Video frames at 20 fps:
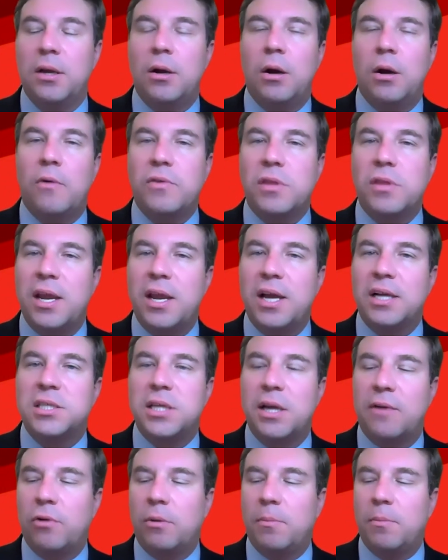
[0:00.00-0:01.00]
over the next
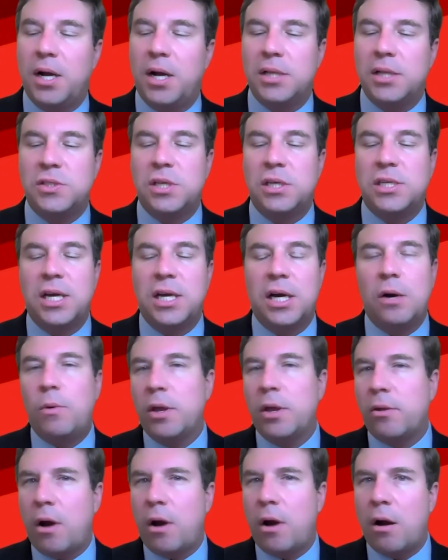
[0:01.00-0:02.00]
several months to tell
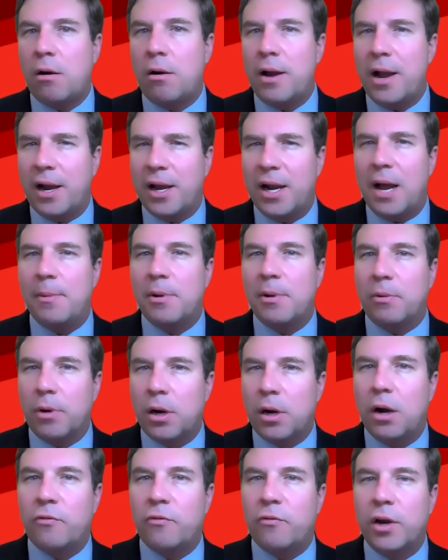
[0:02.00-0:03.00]
whether our economic
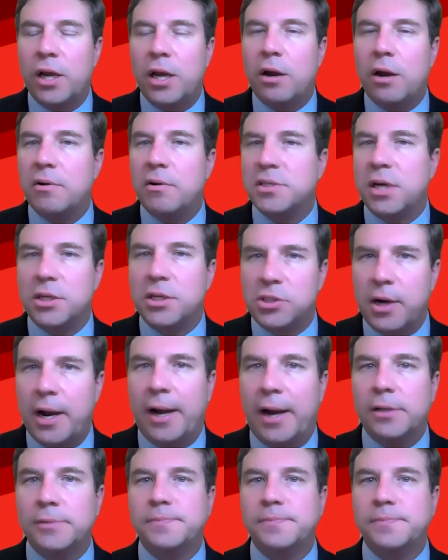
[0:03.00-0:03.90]
recovery here is on track?